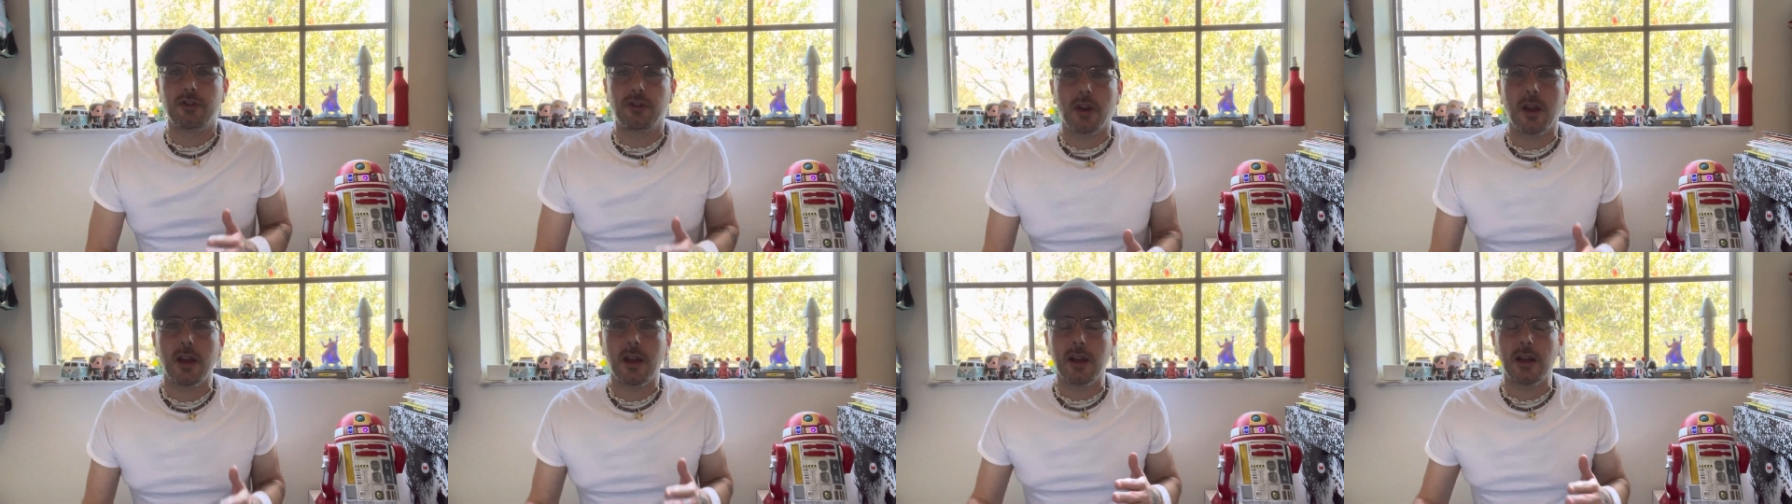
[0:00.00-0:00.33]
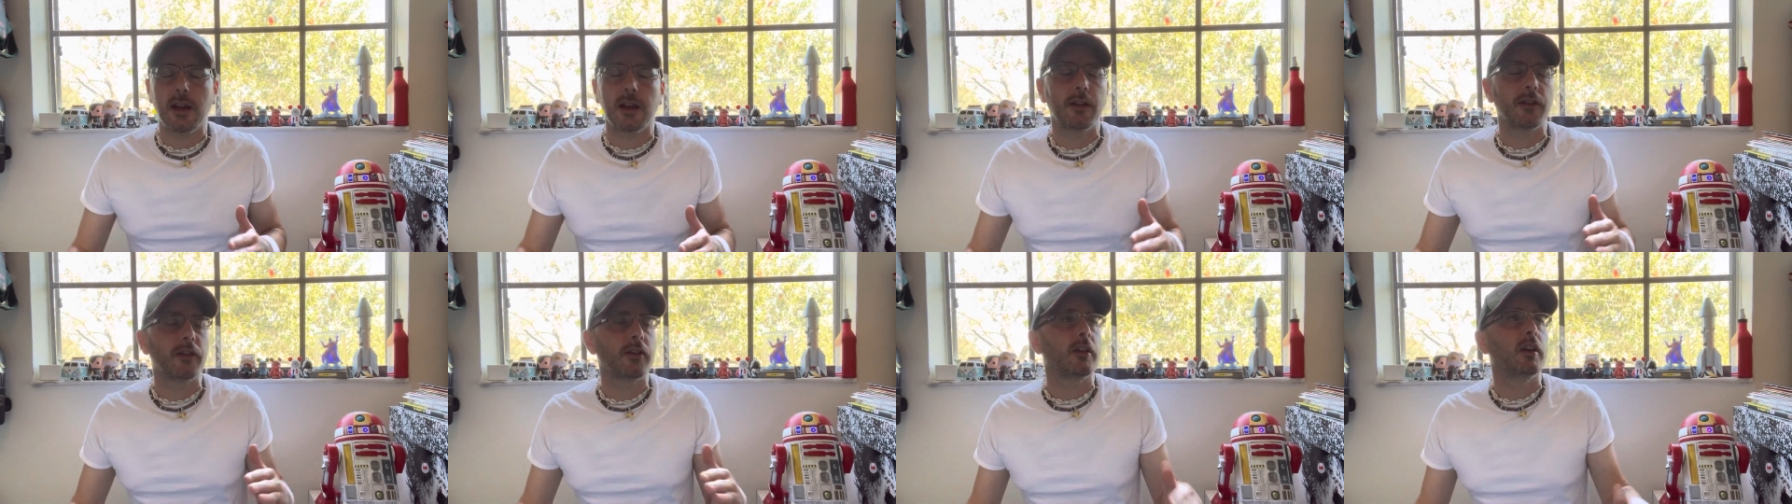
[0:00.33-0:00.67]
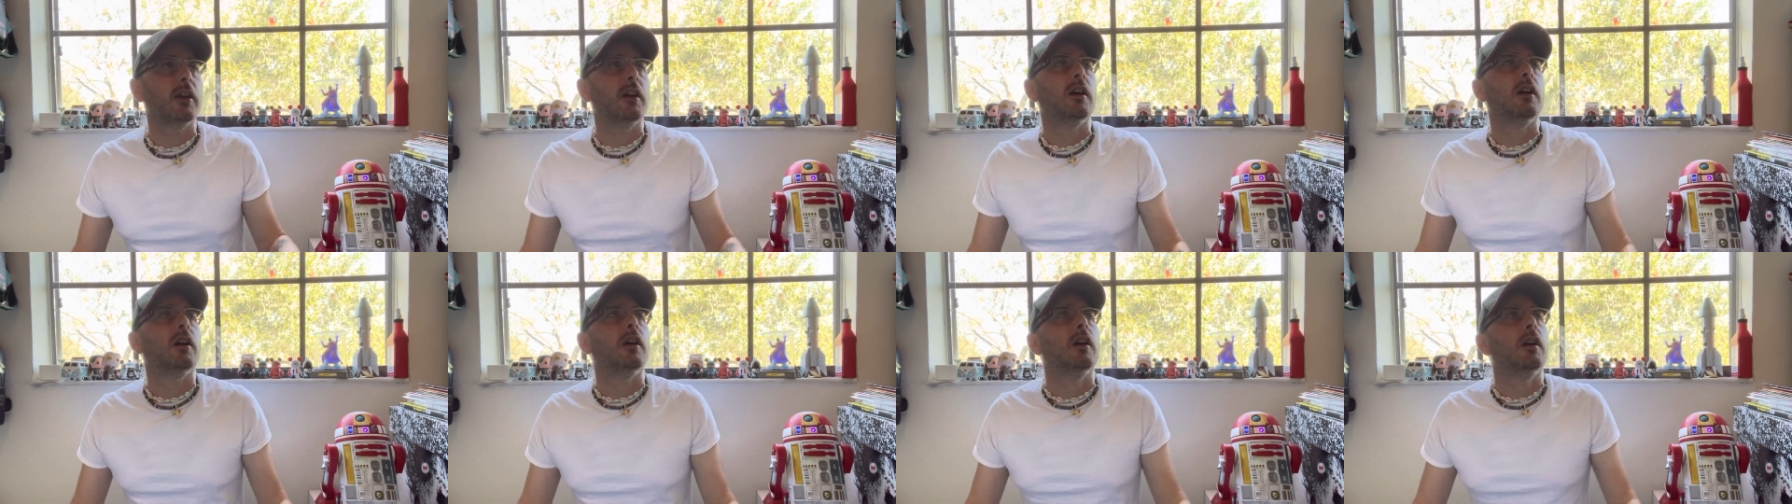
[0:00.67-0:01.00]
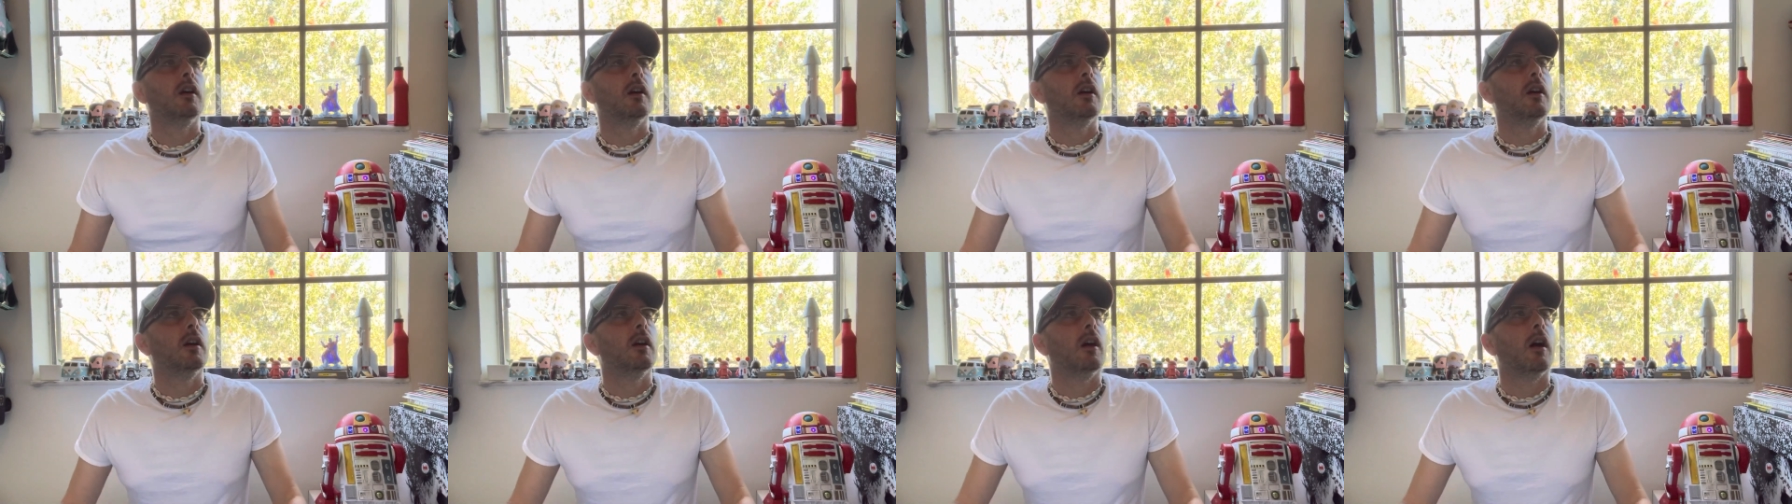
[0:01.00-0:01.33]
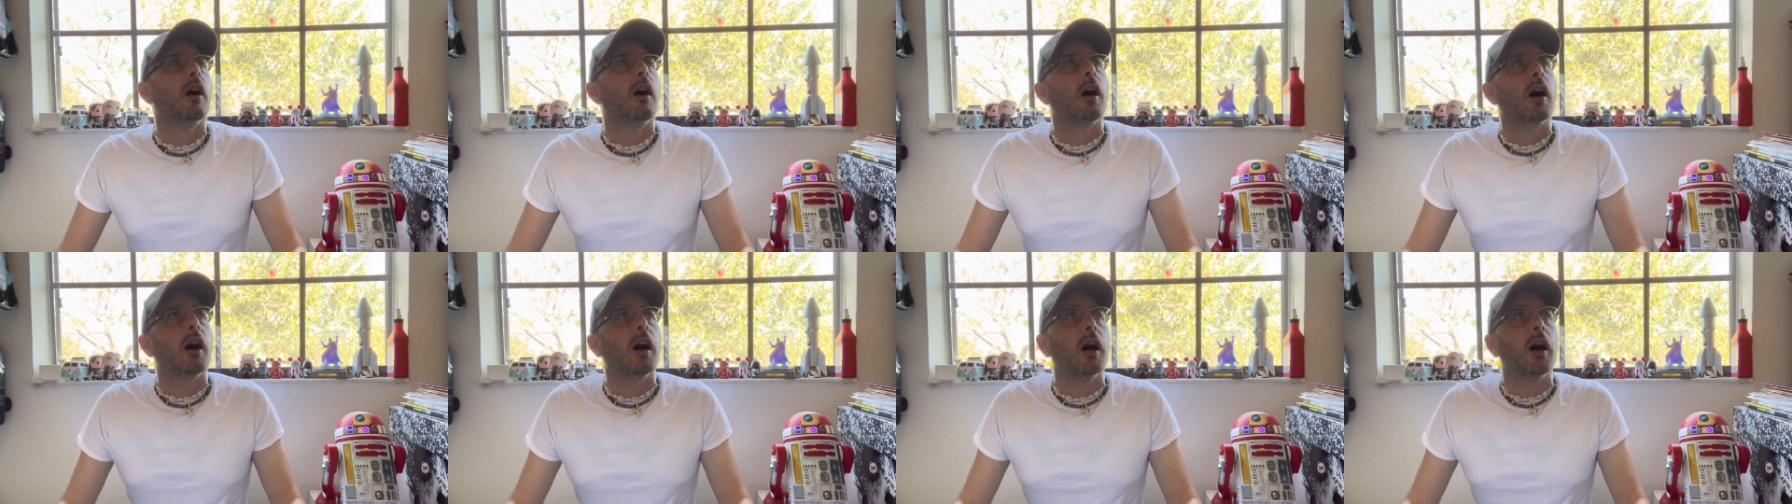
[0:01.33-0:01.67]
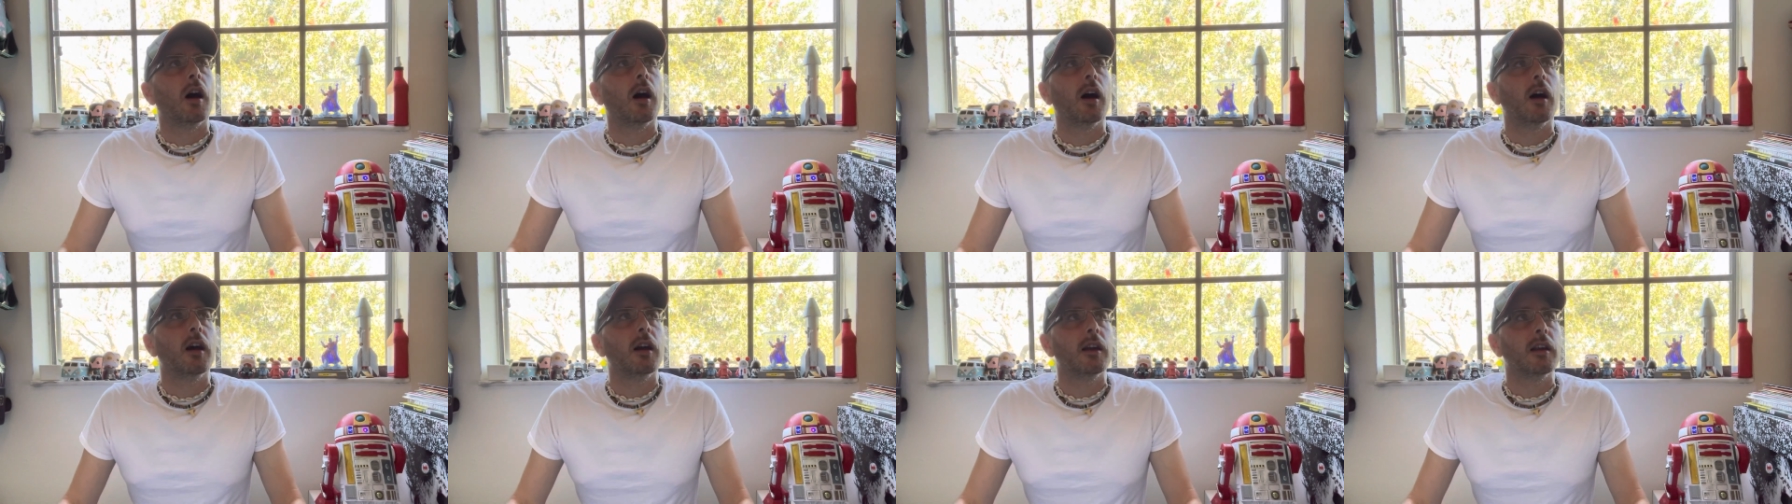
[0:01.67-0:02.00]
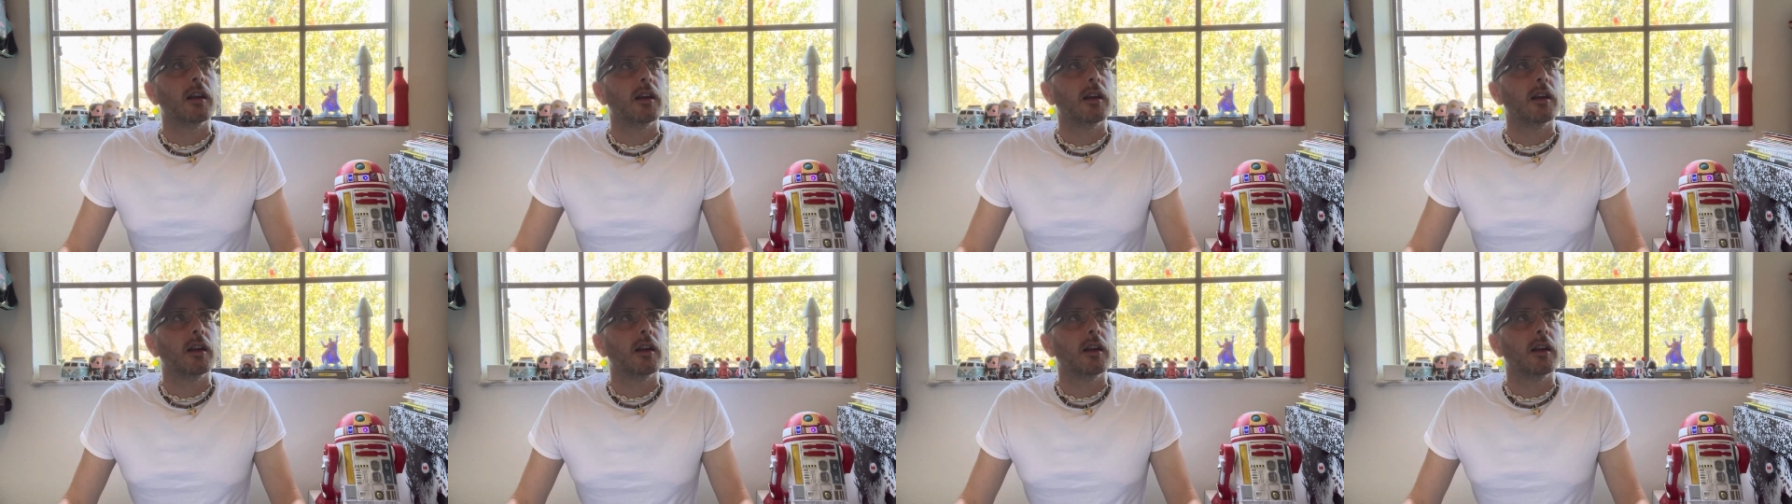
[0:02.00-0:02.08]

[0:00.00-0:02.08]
jazz uh